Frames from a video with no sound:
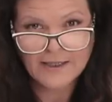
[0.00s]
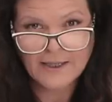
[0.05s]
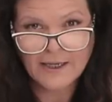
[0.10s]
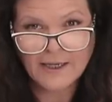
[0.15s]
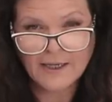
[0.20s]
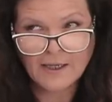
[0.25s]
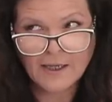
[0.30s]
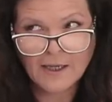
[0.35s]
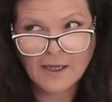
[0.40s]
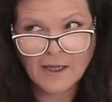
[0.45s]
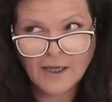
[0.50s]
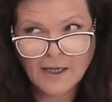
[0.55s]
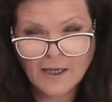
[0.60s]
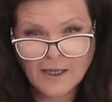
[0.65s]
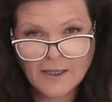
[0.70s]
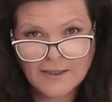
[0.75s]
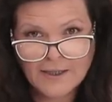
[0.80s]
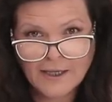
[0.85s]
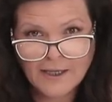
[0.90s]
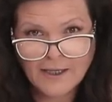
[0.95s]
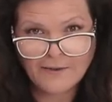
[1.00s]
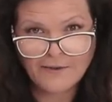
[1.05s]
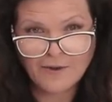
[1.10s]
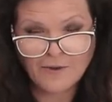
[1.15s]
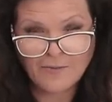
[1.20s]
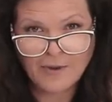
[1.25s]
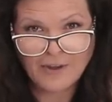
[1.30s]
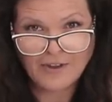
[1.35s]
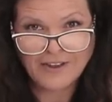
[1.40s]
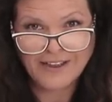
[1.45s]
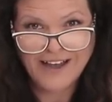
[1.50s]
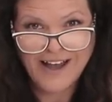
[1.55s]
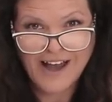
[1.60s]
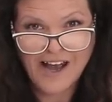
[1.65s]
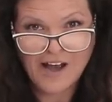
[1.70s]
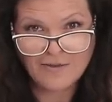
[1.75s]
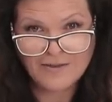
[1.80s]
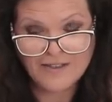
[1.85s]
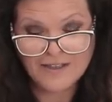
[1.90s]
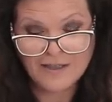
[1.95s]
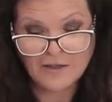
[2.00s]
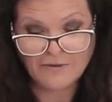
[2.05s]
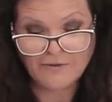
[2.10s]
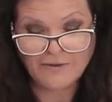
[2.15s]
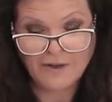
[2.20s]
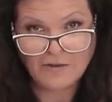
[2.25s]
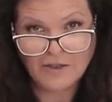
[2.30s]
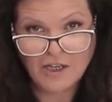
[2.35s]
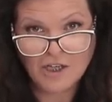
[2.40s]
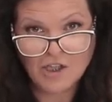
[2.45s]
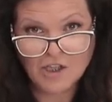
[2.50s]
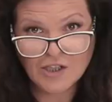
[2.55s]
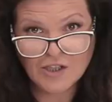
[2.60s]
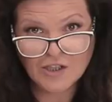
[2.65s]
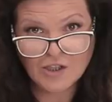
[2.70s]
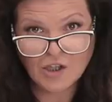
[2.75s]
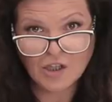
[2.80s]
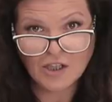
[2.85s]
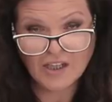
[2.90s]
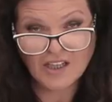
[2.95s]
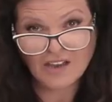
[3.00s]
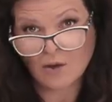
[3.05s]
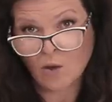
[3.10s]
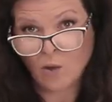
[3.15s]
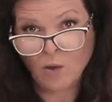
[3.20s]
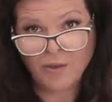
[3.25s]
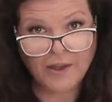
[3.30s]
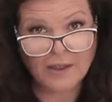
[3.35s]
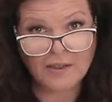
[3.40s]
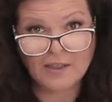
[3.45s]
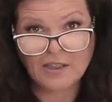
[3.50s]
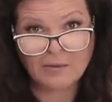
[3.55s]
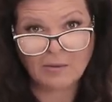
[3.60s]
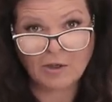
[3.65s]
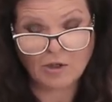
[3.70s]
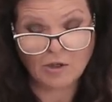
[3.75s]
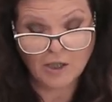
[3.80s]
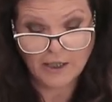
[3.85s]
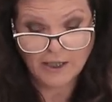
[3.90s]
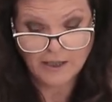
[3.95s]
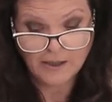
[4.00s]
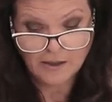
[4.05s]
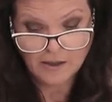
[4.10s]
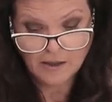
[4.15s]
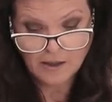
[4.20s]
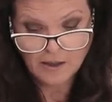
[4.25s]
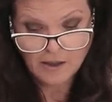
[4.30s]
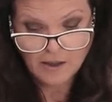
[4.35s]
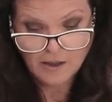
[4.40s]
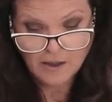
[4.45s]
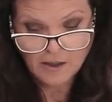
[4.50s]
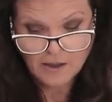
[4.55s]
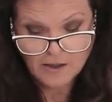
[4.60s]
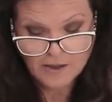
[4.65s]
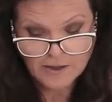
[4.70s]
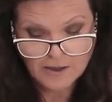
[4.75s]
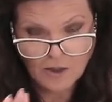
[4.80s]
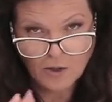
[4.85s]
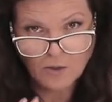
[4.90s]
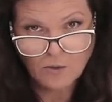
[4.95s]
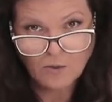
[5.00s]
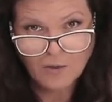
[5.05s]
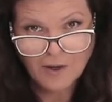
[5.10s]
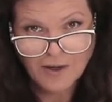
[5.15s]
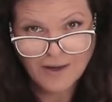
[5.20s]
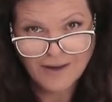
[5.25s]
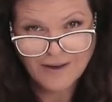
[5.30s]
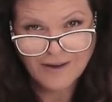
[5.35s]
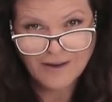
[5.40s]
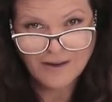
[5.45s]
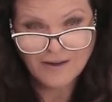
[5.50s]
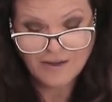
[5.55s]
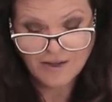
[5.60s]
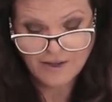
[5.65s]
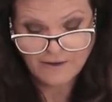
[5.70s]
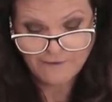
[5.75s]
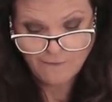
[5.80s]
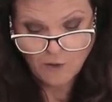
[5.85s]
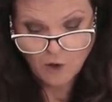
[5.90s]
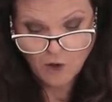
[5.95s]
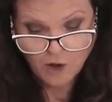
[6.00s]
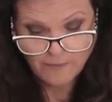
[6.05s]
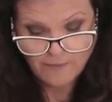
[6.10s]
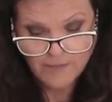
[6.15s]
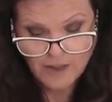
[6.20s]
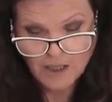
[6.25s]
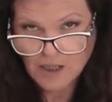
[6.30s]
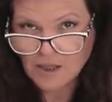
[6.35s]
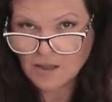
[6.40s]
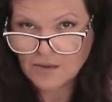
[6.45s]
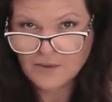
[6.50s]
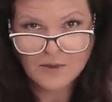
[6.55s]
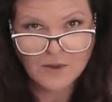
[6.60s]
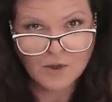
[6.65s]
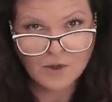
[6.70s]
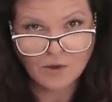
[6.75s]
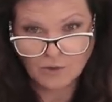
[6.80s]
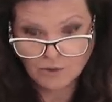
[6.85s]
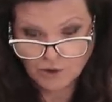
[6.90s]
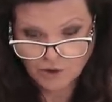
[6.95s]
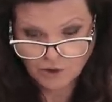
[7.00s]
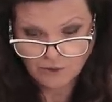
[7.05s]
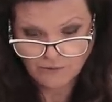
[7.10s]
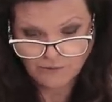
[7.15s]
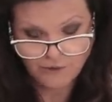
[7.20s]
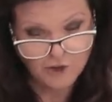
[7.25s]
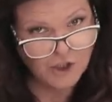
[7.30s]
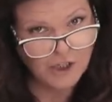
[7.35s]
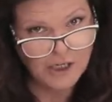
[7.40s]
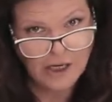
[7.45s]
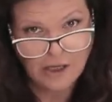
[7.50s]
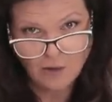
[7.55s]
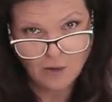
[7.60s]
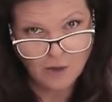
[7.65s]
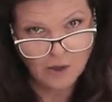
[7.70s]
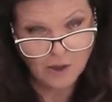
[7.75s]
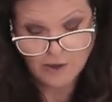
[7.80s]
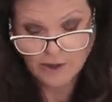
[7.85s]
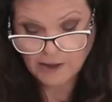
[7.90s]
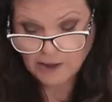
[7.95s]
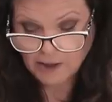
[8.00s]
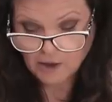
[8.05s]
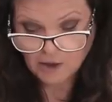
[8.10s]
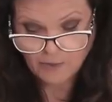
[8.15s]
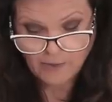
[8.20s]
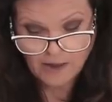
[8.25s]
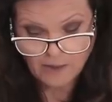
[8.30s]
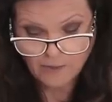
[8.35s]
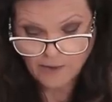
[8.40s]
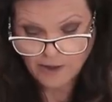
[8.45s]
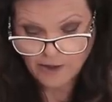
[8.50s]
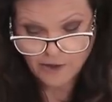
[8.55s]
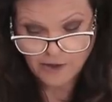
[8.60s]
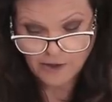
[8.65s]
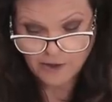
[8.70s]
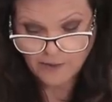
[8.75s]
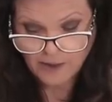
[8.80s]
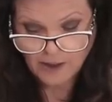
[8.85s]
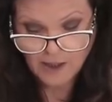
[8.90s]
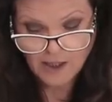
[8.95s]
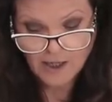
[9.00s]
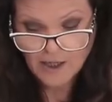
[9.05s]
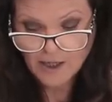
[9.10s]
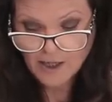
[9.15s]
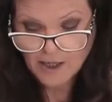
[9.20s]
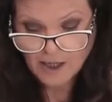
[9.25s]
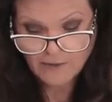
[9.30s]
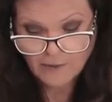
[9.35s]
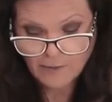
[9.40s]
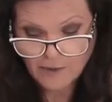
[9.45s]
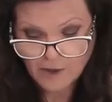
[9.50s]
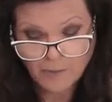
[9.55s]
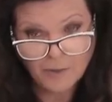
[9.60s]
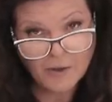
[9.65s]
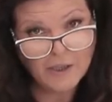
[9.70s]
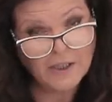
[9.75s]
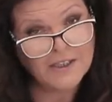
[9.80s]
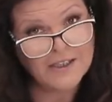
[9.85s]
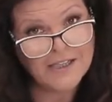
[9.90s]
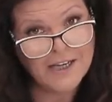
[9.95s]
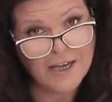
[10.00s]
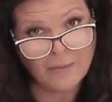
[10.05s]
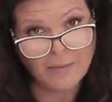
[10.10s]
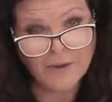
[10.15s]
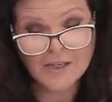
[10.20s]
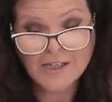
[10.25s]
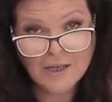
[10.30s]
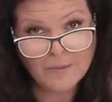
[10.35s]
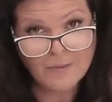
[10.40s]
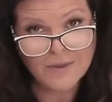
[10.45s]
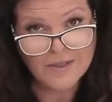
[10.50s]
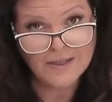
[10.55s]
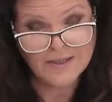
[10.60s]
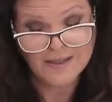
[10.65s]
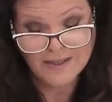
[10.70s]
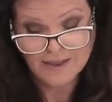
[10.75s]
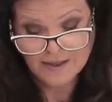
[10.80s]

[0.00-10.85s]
it's like it's like if you're building a house and the foundation is crooked, the whole thing's gonna be crooked. So the form is crucial for gel or acrylic, no matter what you're doing. Even when you're putting a tip, a tip is a